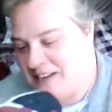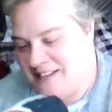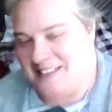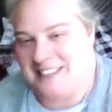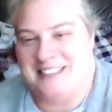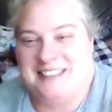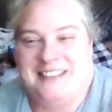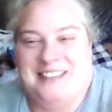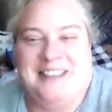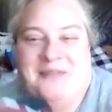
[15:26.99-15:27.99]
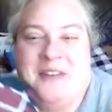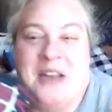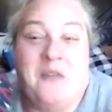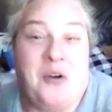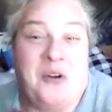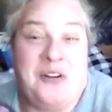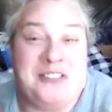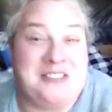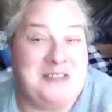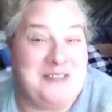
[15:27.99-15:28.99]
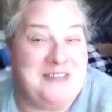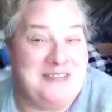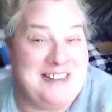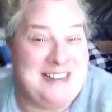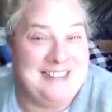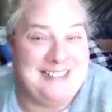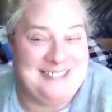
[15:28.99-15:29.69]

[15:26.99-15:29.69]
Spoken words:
is. Never heard of Soconi.